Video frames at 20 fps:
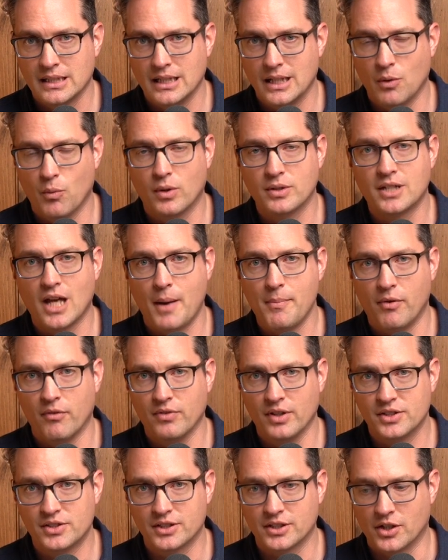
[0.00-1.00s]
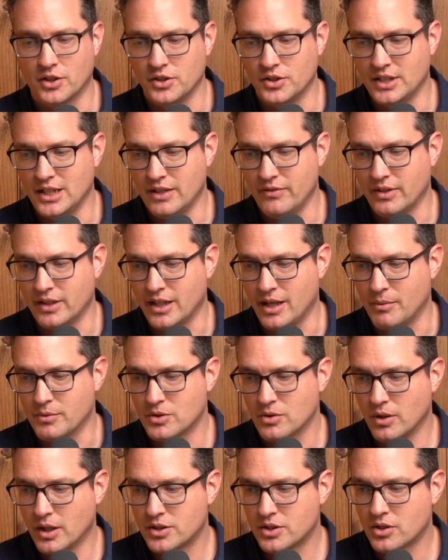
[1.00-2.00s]
And what type of listening are you giving them?
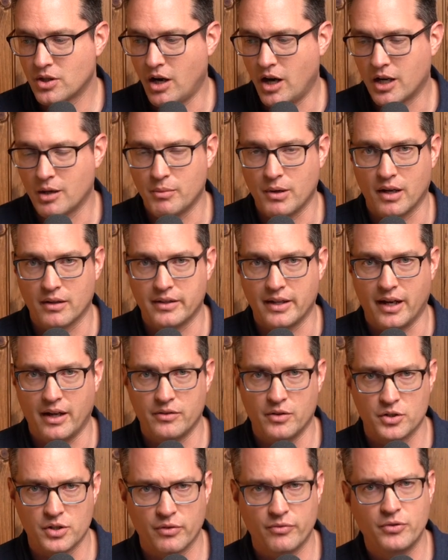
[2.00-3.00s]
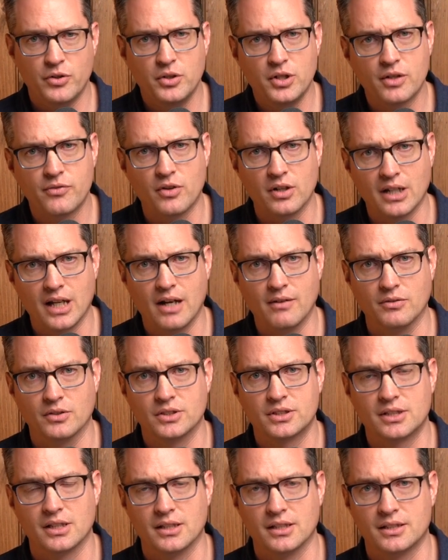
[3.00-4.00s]
So let's talk about that. There's a few different levels
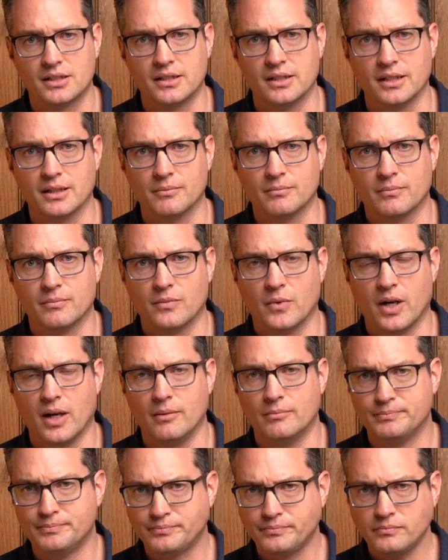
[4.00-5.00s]
to listening, right?